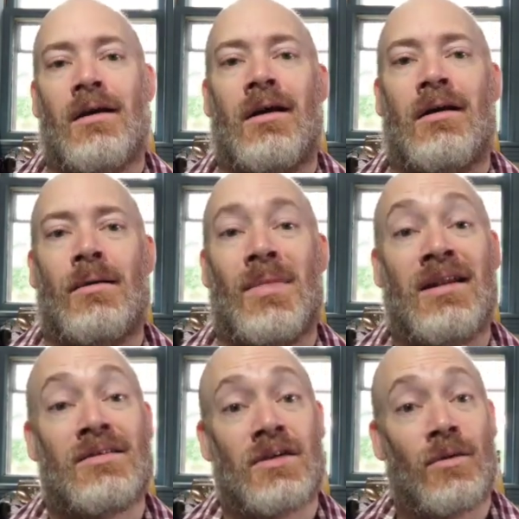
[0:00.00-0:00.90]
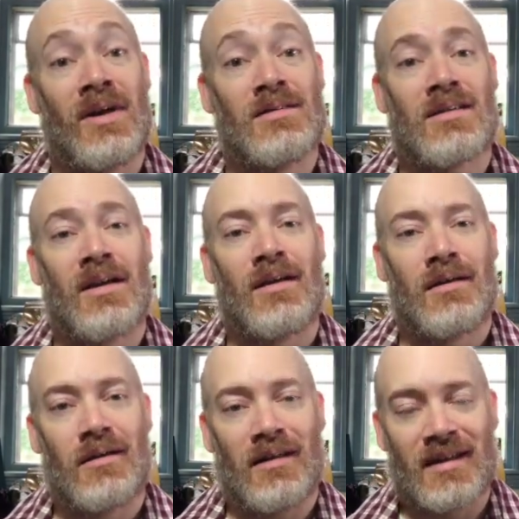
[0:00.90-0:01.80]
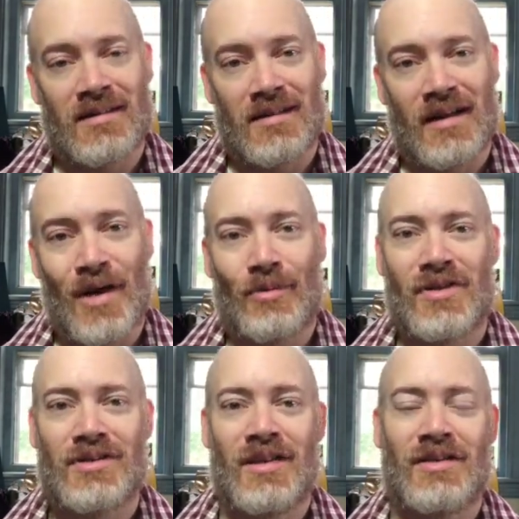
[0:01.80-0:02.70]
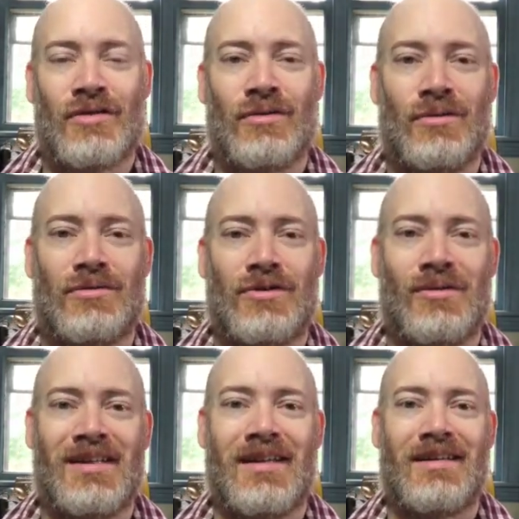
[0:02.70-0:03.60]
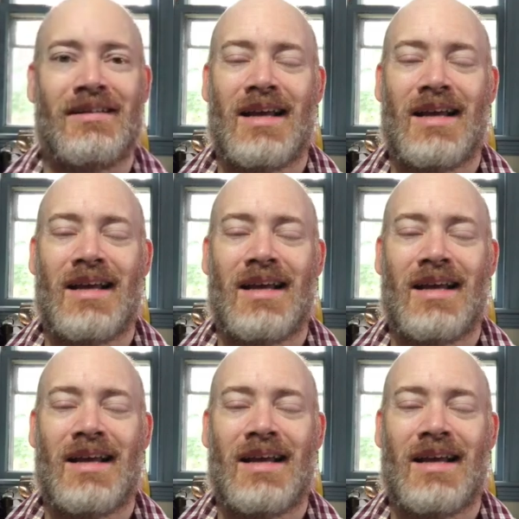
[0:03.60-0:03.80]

And as always, like I said, I appreciate you tuning in,